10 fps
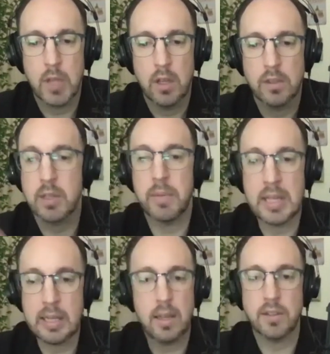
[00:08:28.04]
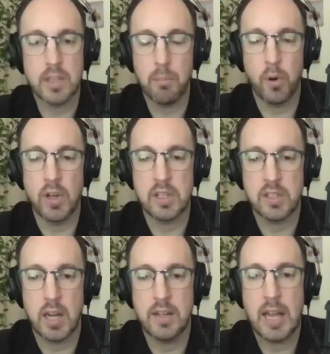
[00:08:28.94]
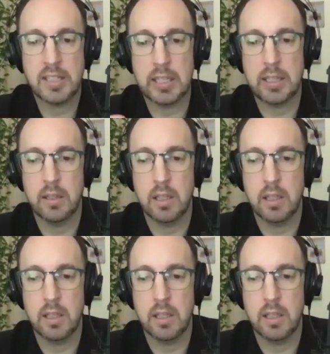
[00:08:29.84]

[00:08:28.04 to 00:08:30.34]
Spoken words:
somebody at some point decided that actually,